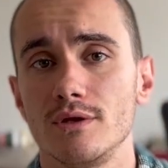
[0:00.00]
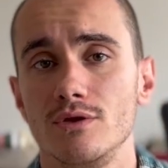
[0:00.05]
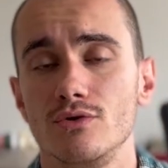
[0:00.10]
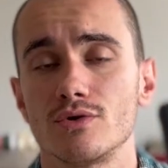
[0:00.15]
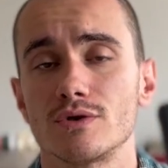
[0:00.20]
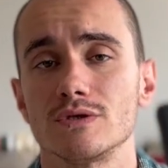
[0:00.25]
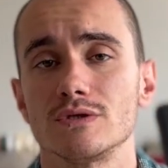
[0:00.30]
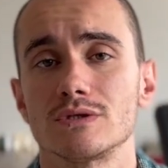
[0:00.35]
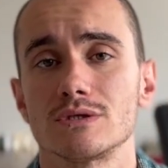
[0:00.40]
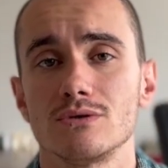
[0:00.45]
you
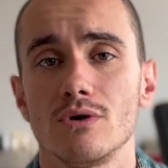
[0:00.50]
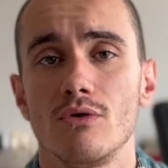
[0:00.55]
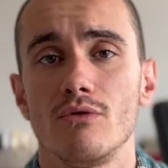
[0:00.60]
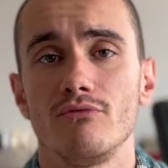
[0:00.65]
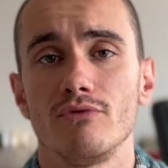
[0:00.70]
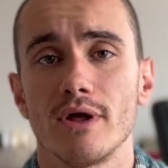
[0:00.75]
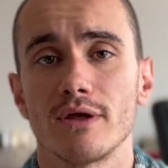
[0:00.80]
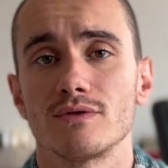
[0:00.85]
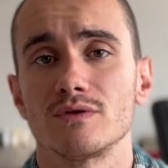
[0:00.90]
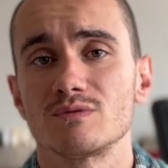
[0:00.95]
can solve
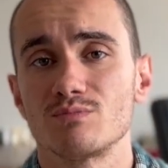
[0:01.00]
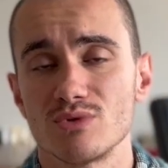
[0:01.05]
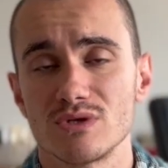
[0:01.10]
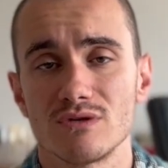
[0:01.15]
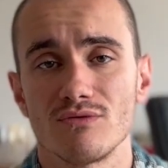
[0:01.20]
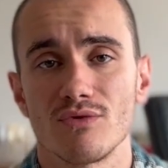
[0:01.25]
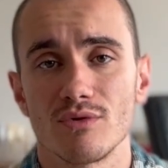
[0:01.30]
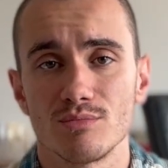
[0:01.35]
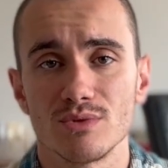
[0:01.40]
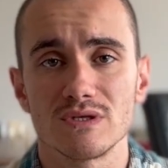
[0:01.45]
like the
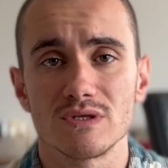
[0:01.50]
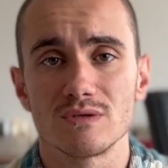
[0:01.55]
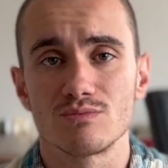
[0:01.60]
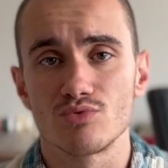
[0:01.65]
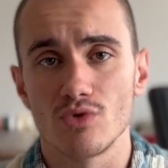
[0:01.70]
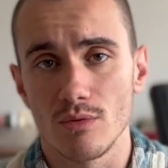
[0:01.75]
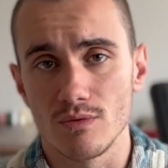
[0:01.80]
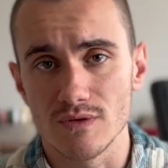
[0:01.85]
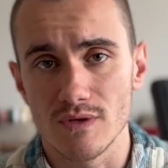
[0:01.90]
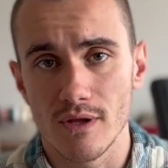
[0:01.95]
specific business
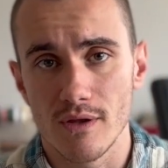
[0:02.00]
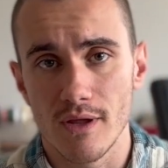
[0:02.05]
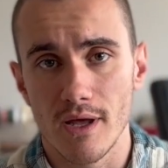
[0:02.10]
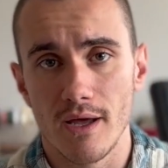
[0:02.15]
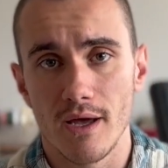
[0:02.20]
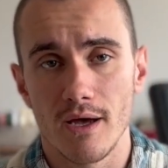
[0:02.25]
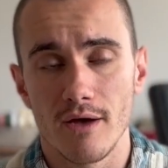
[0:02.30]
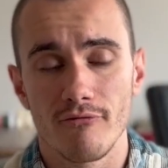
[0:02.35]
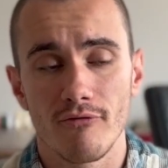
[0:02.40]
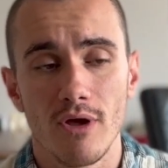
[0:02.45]
problems that they
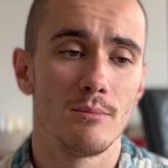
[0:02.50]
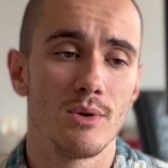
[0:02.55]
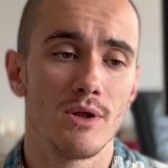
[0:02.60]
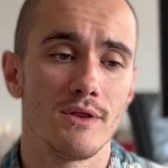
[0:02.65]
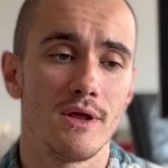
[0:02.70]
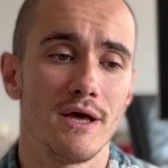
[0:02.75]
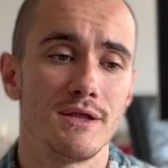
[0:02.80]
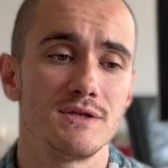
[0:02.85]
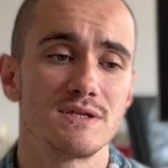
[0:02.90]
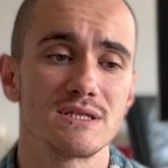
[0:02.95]
have.
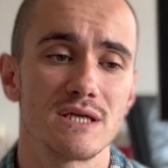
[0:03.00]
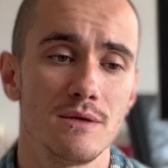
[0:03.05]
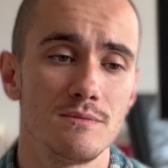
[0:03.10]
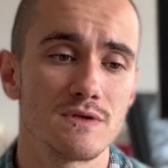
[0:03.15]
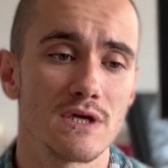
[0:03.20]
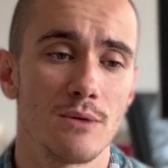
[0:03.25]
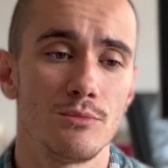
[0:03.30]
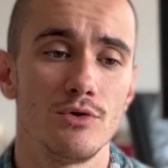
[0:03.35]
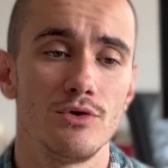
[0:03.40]
But at the same time,